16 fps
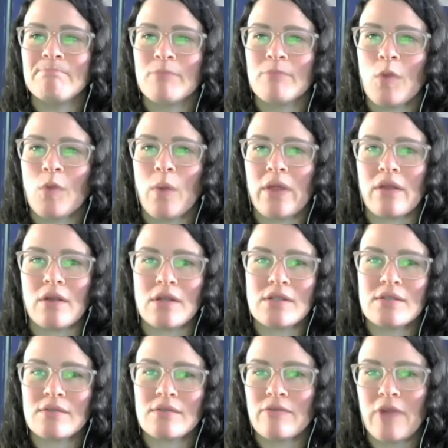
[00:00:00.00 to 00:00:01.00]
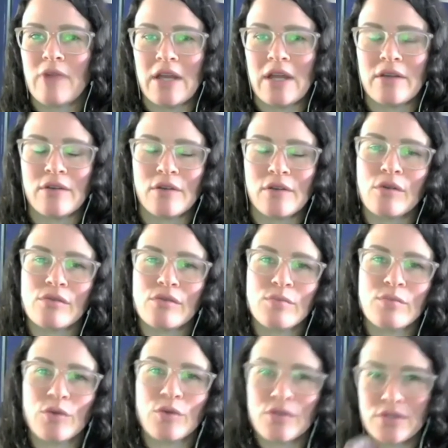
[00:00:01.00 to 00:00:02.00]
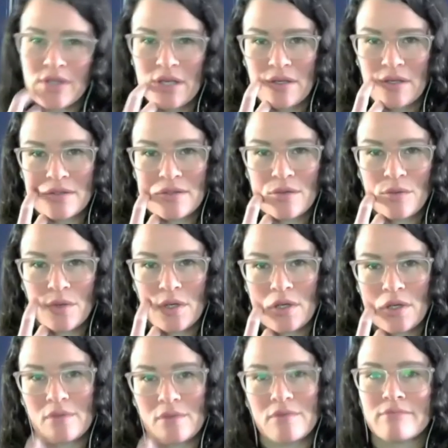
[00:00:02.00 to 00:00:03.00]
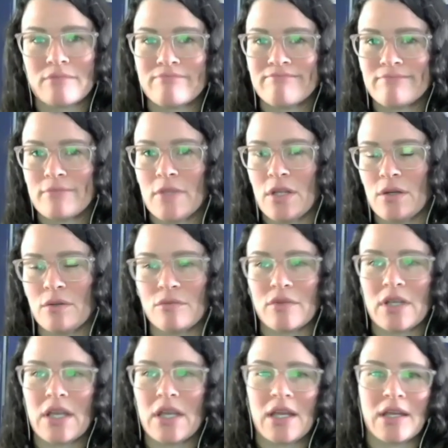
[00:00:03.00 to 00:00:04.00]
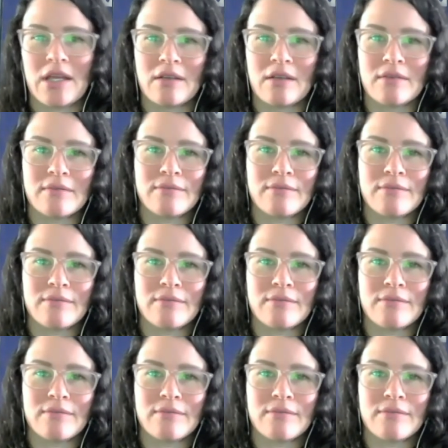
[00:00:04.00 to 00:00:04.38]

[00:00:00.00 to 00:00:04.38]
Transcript: whether it's fine or gross motor skills, or, regaining